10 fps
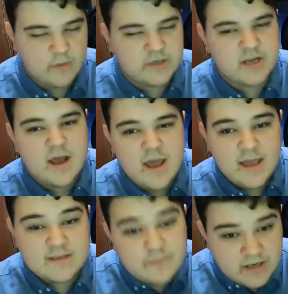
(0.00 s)
Which
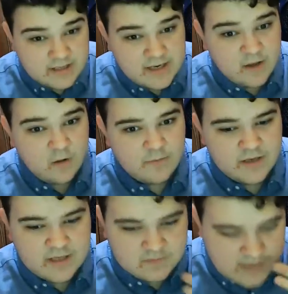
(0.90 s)
is a big deal,
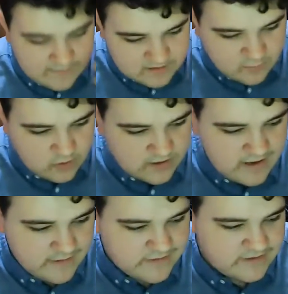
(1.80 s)
because when you have supporting
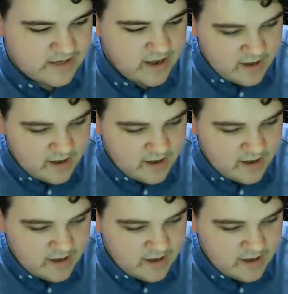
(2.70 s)
characters,